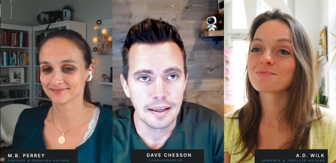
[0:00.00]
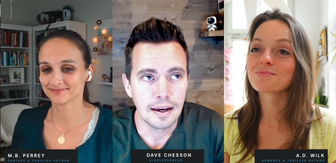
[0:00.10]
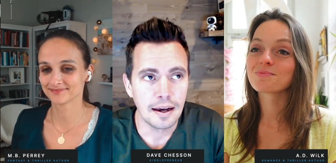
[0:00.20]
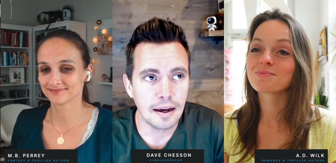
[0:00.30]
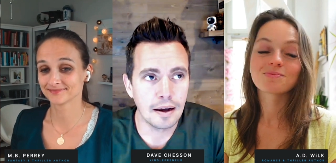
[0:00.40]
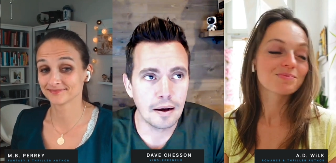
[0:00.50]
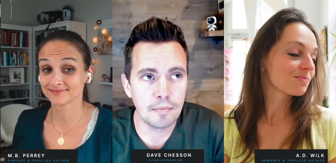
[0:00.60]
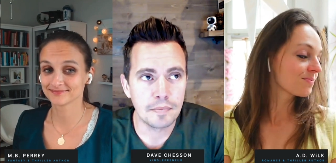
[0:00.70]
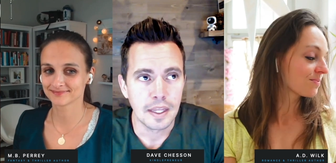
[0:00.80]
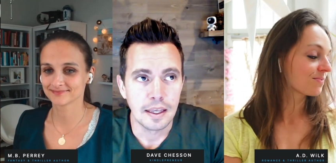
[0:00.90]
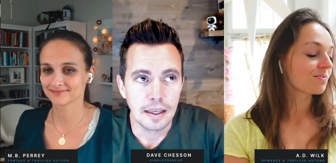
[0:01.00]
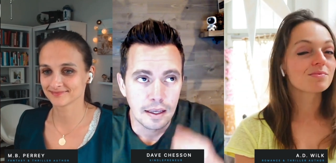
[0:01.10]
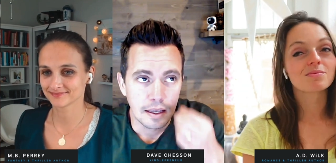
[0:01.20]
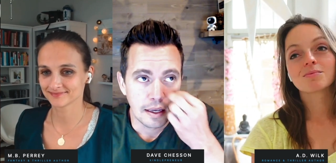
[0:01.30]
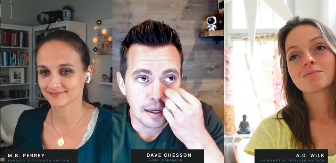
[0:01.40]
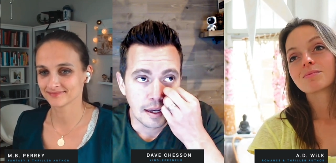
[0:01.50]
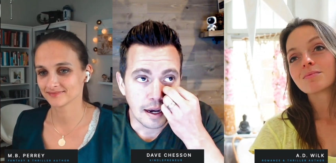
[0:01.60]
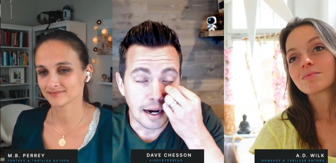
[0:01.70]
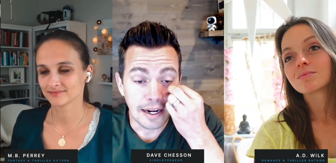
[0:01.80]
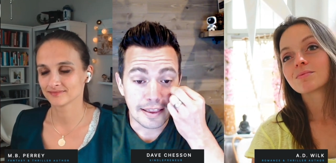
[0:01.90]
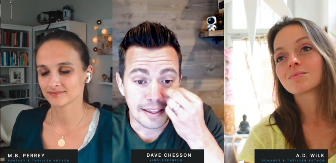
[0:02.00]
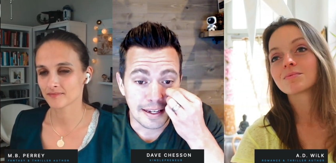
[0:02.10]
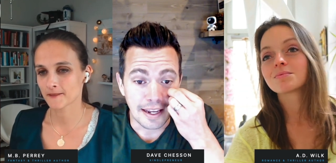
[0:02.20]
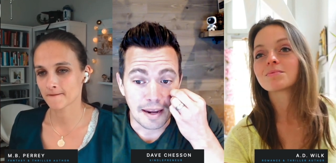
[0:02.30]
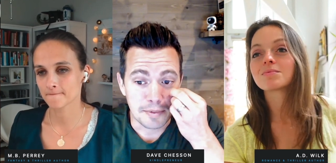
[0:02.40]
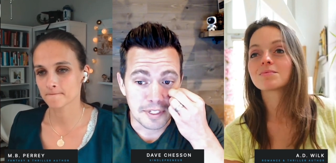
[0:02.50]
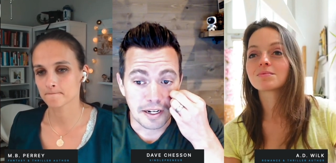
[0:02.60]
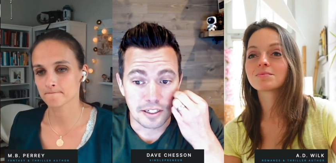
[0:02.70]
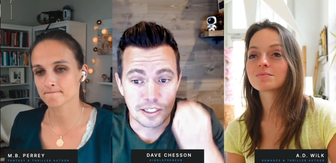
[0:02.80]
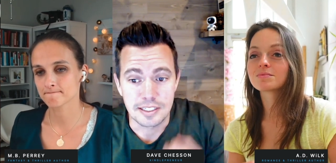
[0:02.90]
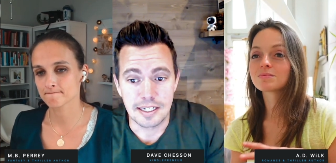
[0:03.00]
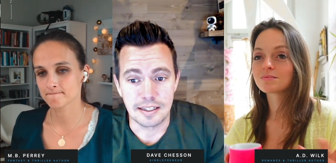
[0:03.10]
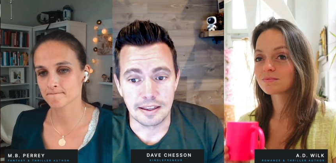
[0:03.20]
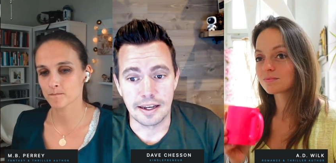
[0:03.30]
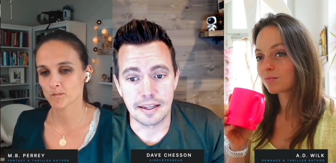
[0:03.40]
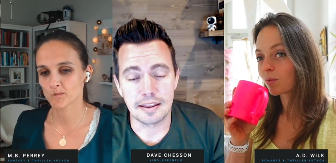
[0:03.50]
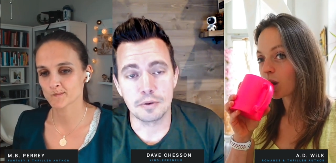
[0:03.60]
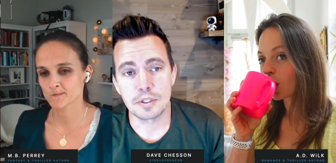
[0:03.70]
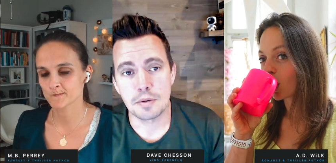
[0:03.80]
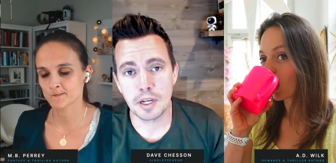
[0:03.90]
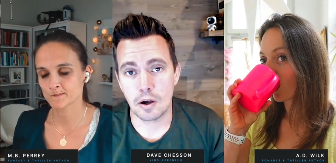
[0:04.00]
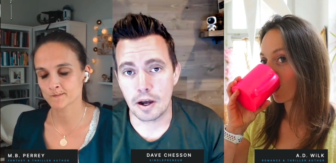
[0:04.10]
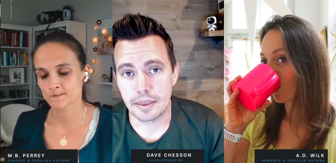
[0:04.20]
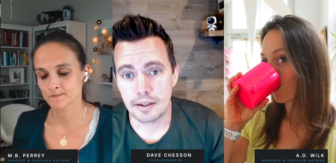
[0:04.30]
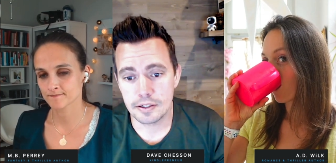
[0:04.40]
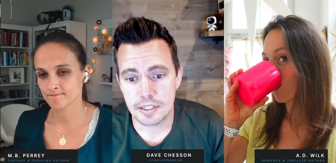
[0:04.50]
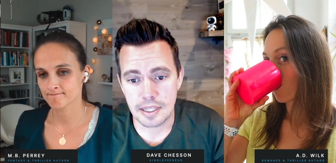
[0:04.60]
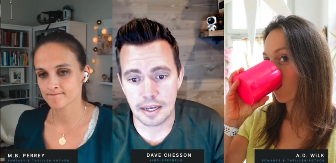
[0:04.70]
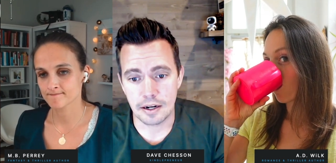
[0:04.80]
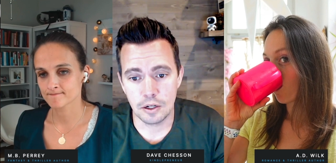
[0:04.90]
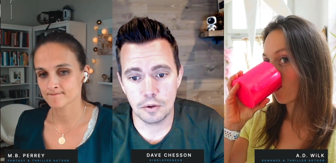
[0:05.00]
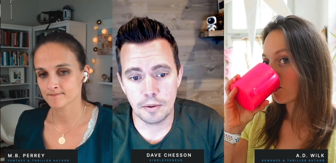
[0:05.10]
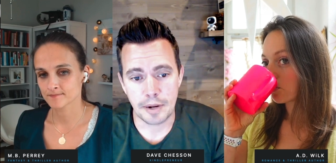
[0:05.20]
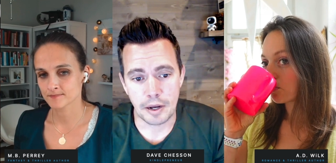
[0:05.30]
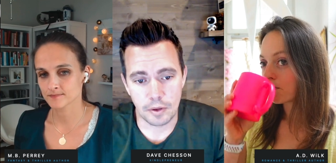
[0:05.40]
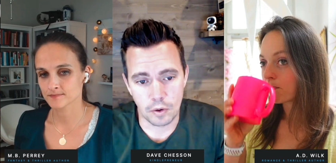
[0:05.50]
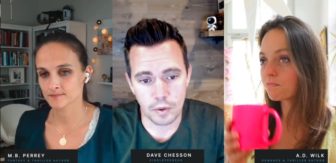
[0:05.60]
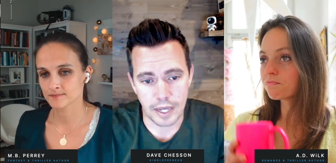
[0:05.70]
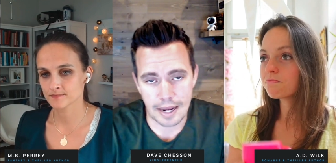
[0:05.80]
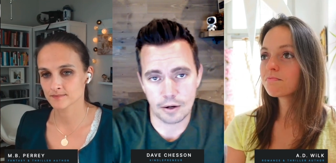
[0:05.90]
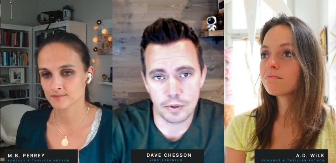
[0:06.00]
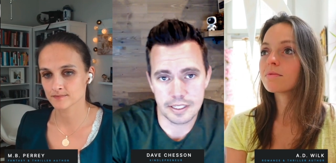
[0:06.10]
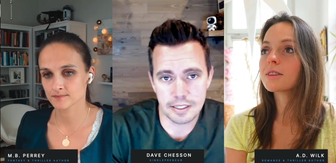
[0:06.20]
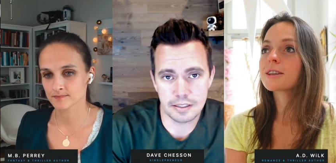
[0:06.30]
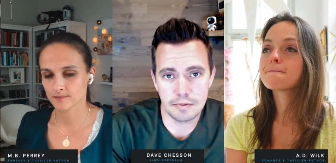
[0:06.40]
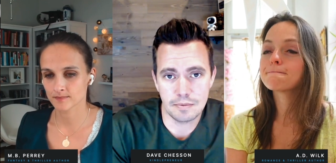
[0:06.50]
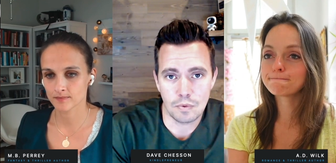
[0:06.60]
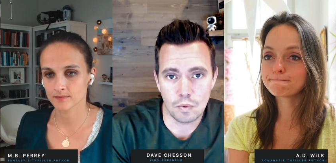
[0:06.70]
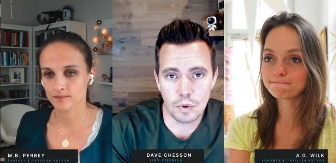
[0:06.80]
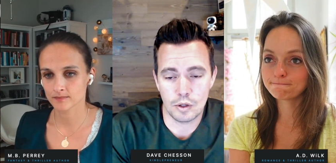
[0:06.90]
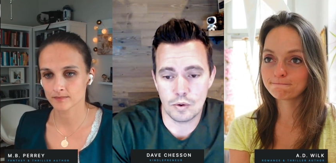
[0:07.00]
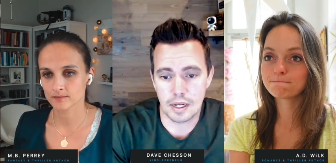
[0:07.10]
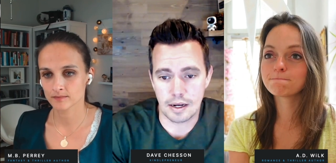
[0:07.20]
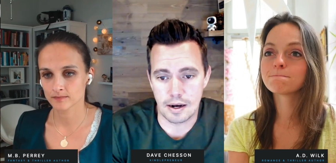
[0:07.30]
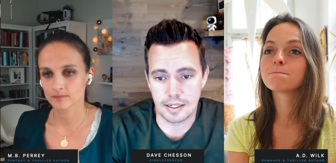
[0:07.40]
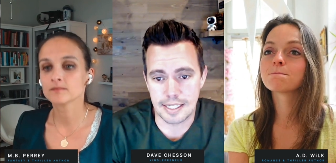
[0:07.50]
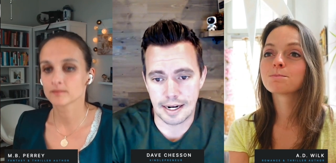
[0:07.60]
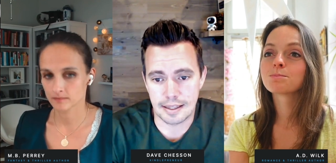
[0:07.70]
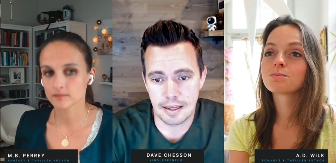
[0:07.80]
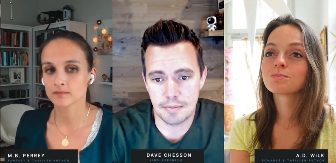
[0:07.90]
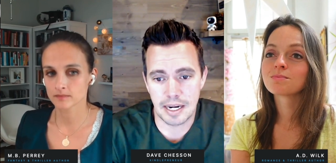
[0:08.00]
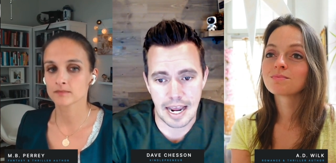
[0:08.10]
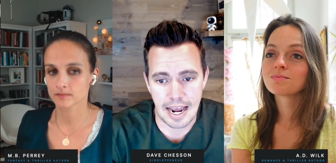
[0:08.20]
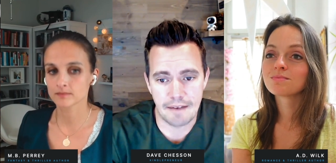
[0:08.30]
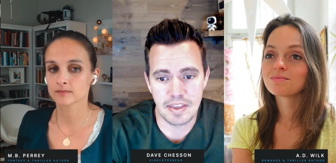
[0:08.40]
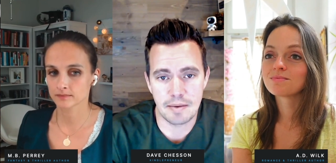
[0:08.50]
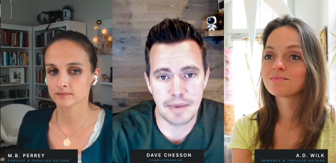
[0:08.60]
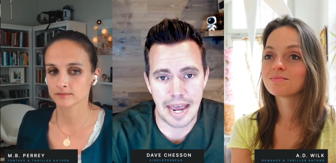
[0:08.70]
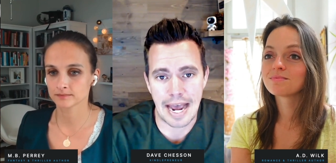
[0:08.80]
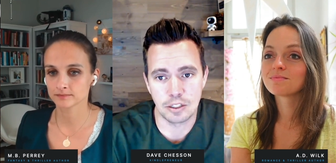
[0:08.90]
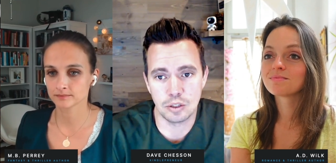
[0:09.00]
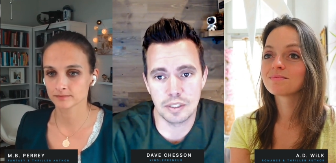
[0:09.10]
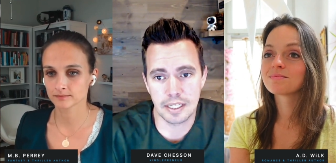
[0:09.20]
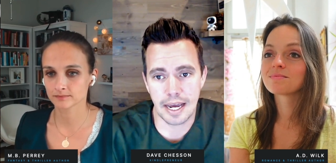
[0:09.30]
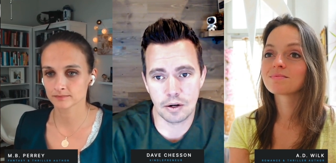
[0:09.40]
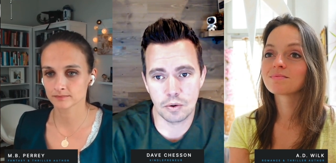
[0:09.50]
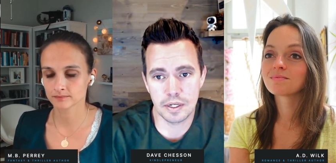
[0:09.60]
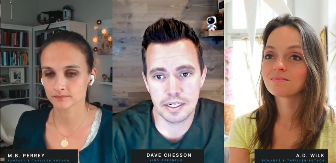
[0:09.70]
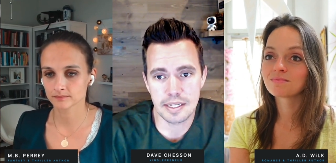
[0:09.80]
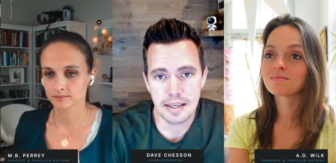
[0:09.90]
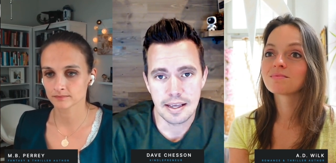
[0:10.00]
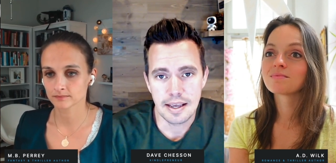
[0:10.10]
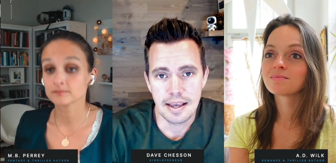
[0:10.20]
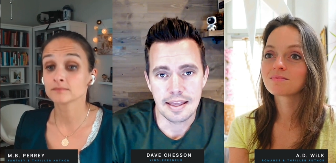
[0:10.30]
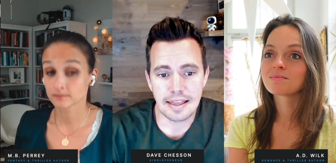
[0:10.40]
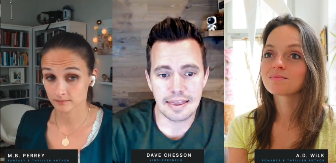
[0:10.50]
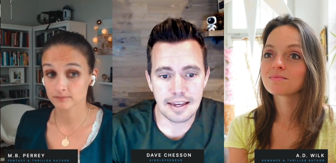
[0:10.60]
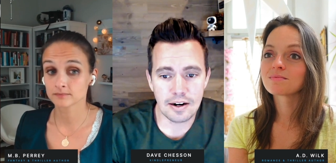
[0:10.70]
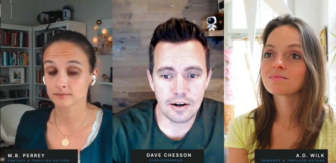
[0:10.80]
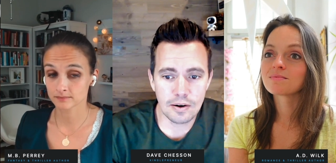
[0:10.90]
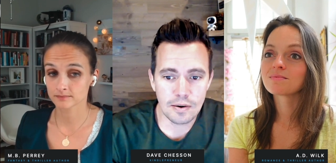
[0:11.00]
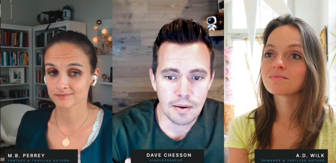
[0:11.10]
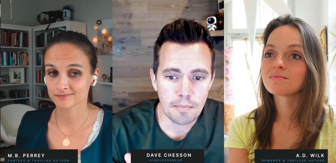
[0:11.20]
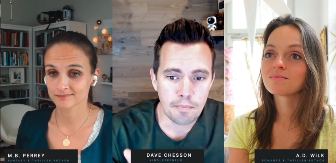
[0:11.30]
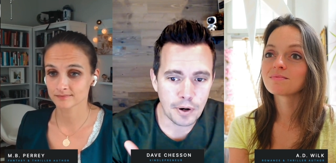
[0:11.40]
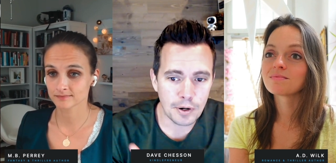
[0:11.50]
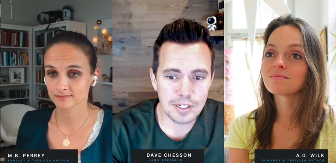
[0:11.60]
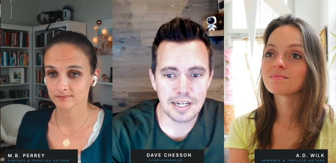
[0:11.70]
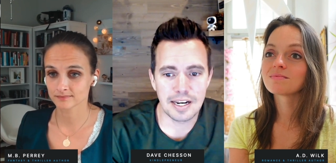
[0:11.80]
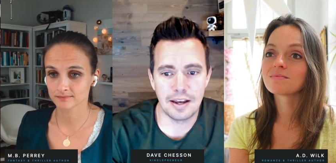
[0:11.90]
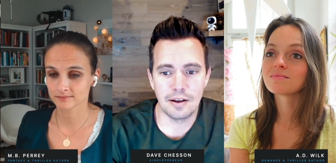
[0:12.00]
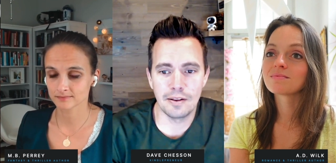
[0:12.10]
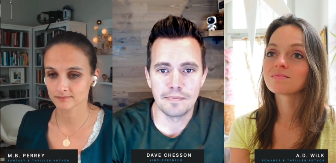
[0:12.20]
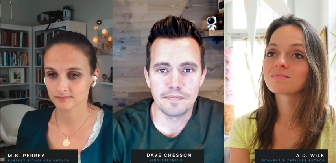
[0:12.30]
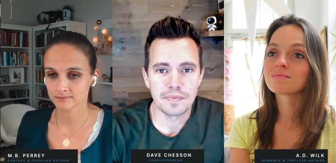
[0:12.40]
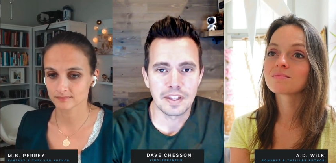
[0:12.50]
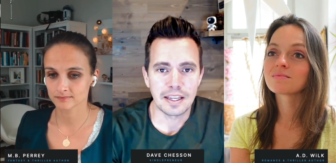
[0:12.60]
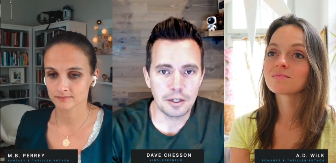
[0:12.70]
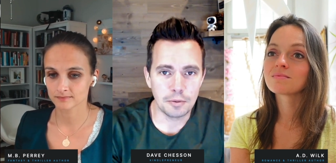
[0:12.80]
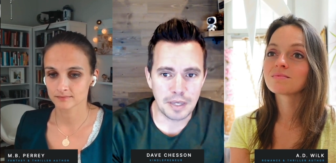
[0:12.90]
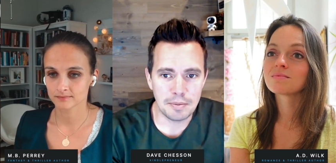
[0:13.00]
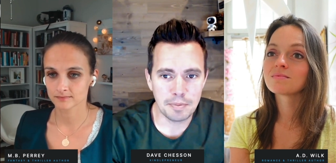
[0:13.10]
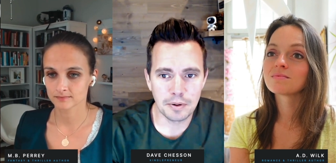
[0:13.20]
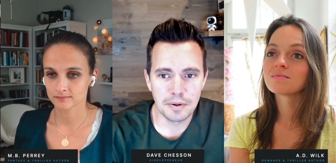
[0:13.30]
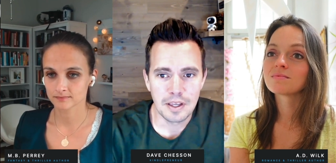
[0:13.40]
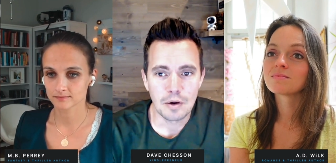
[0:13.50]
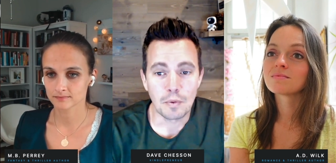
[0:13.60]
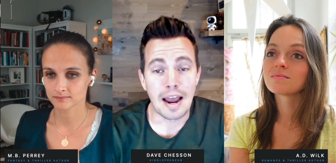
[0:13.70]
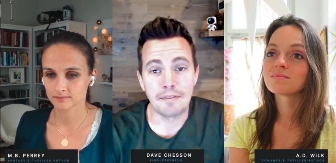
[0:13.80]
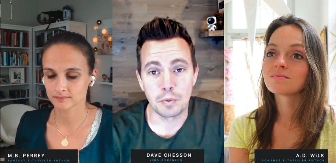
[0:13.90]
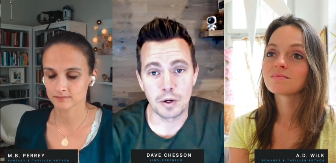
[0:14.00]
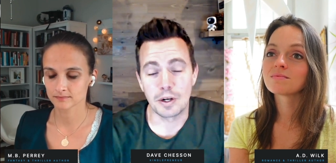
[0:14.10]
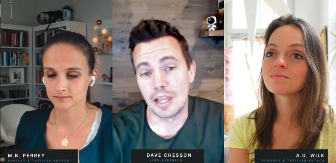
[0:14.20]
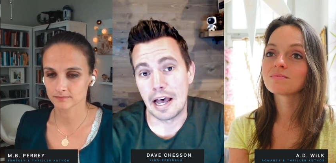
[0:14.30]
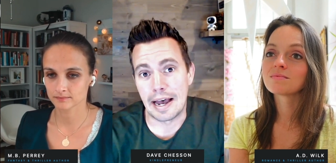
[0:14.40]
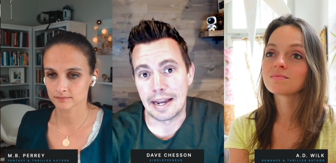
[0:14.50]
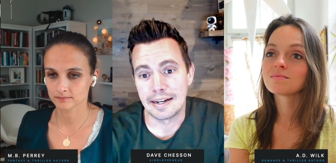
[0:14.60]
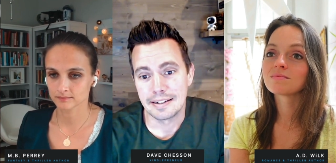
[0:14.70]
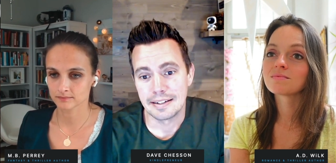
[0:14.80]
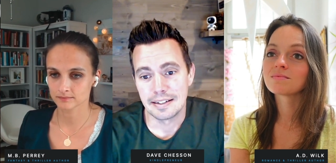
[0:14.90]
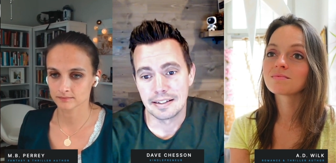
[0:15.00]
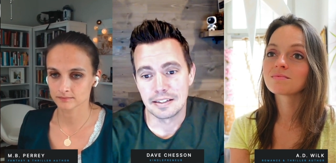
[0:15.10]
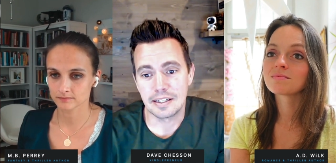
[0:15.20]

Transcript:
Speaker 1: I think Amazon just didn't like, there were so many authors that knew about the whole category system where you can contact them and have them add you to categories, that their personnel, their people, were having to work a lot to